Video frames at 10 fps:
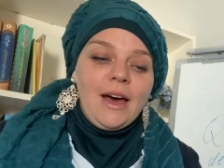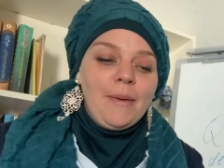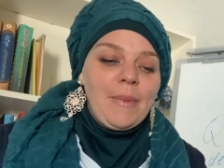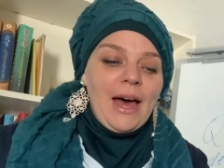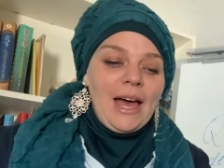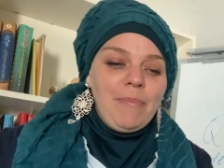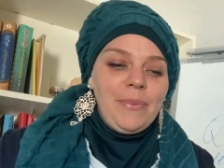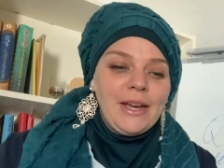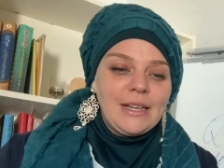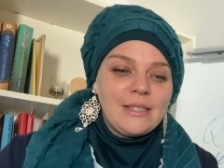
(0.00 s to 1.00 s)
I
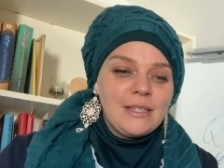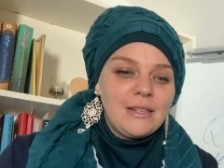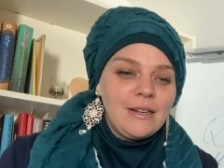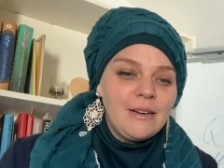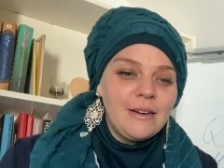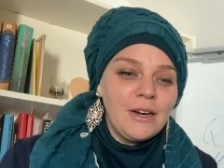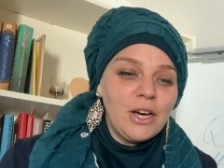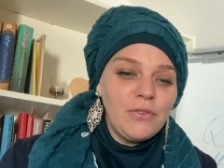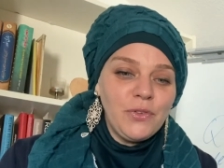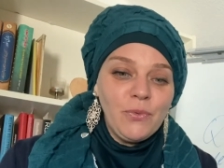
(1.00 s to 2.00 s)
picked
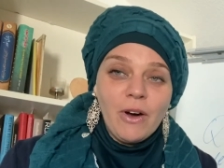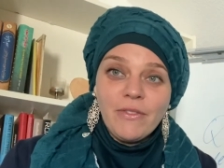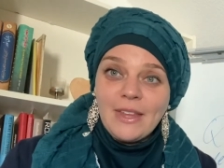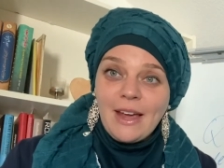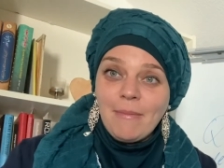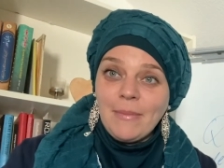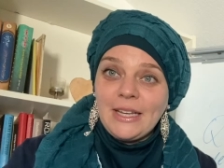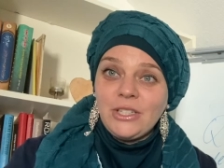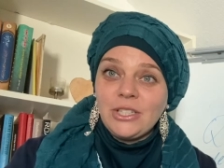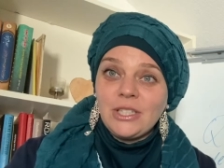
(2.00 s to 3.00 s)
a few of them
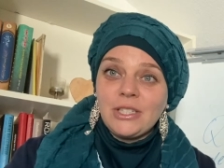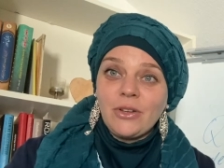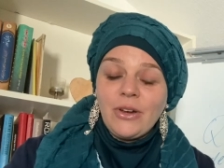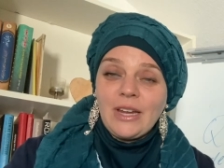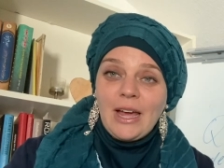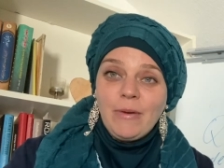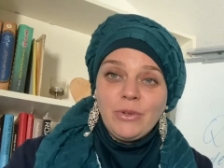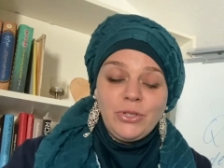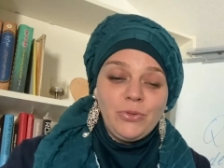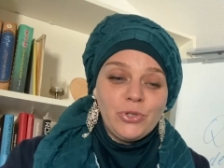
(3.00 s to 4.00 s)
and just thought I
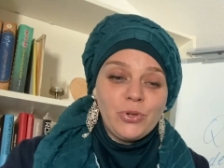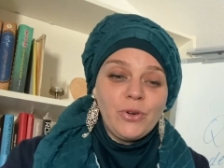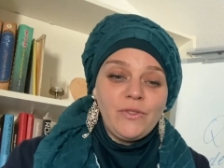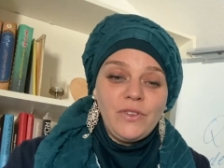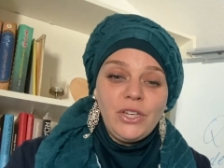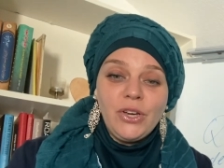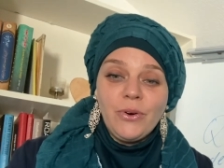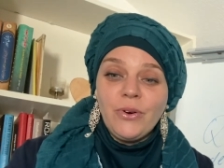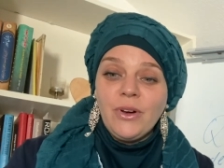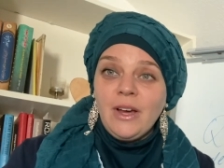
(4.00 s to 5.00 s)
will do a short
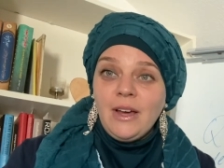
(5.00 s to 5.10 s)
video